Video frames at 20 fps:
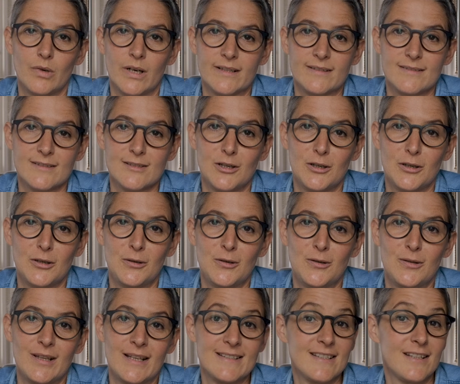Right,
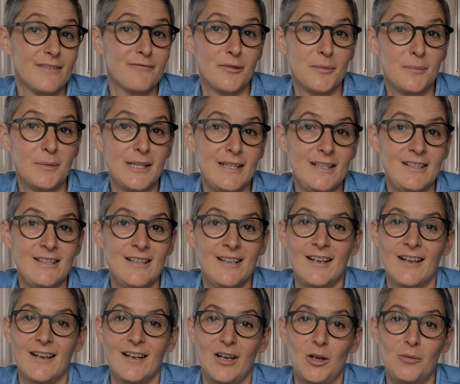so that's it from me.
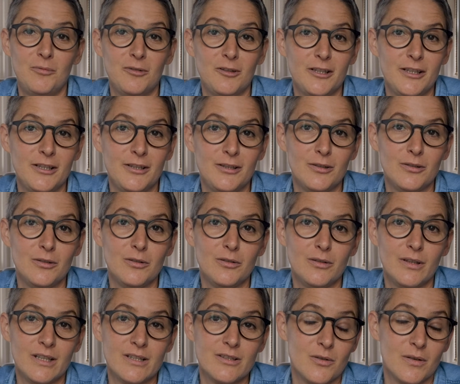Hopefully
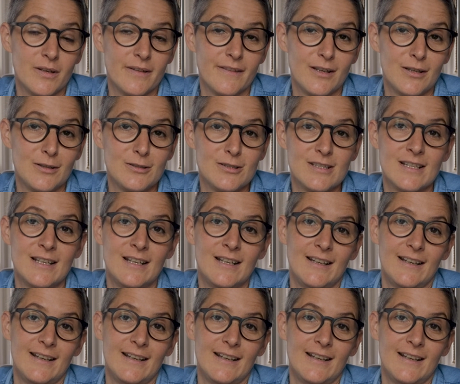you enjoyed those.